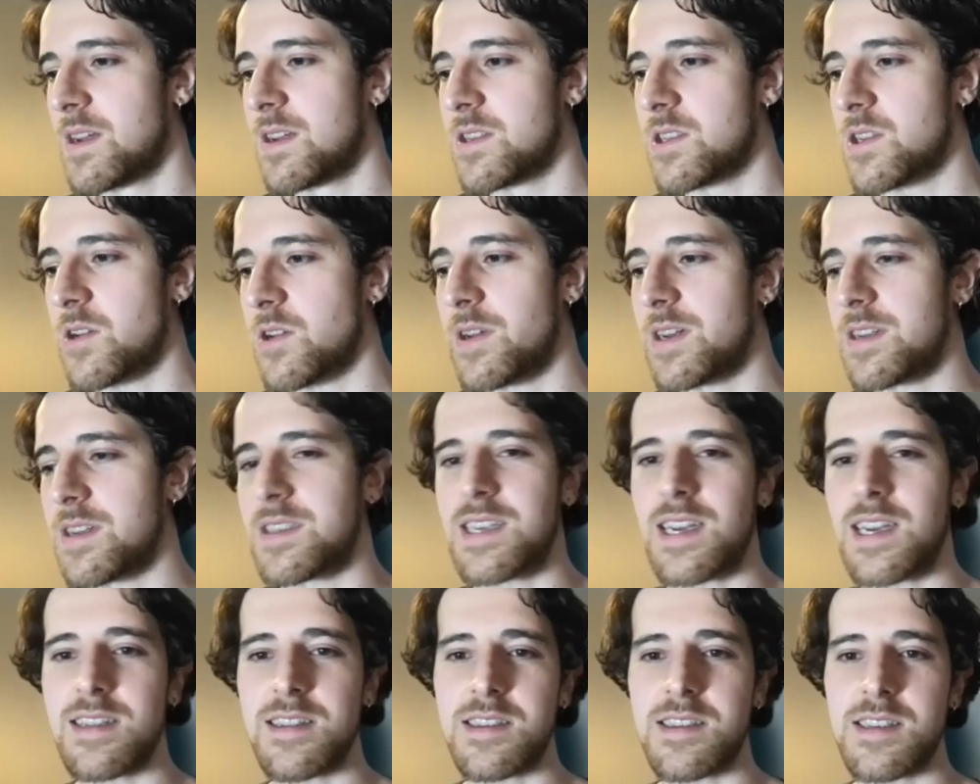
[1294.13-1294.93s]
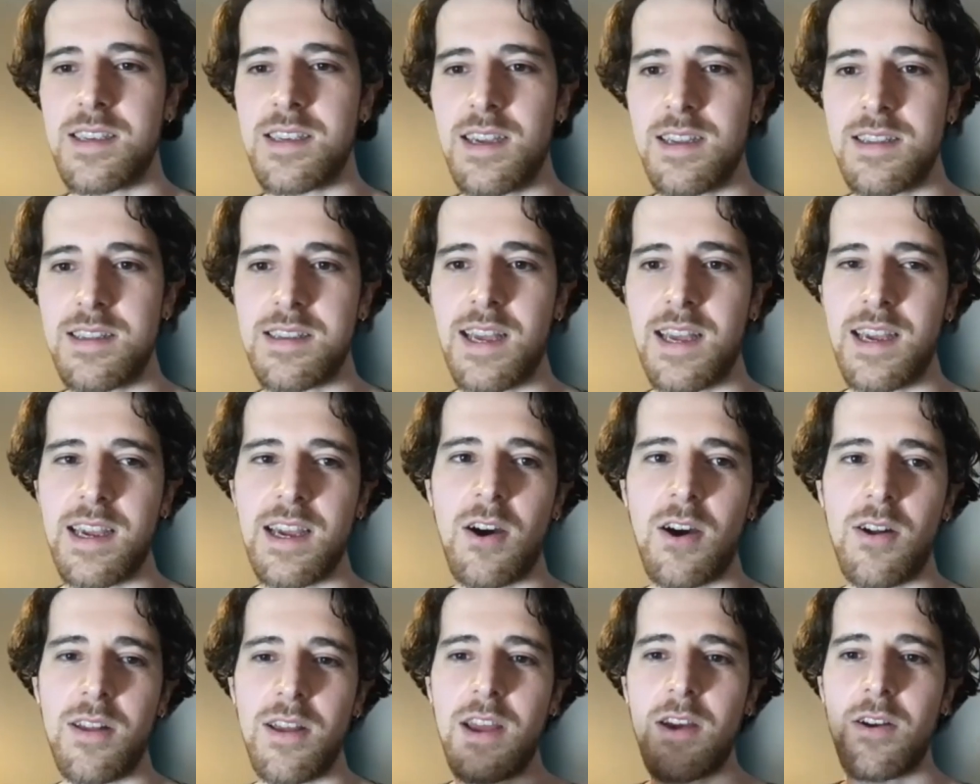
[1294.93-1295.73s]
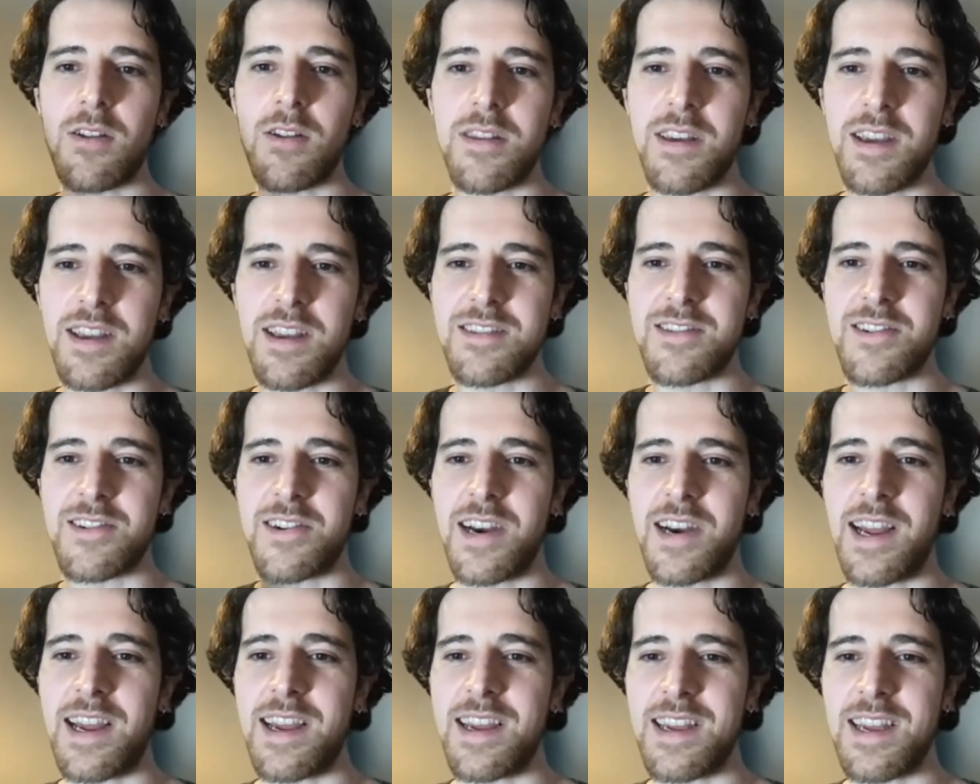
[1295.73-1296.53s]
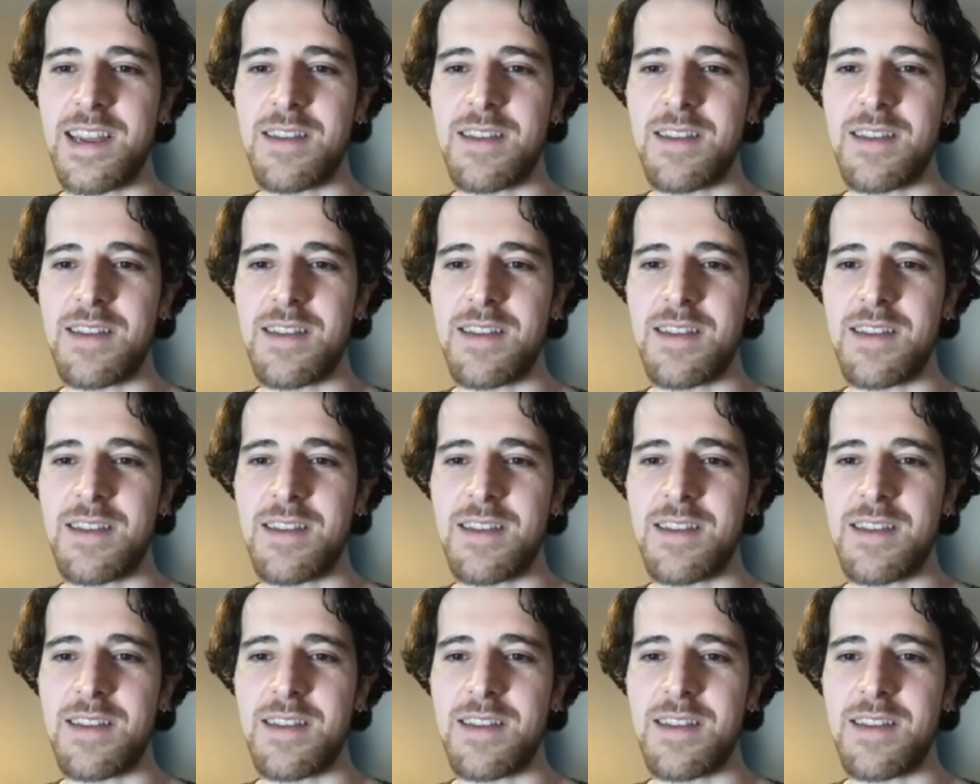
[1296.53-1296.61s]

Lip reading: So in a sense, it's like on the internet,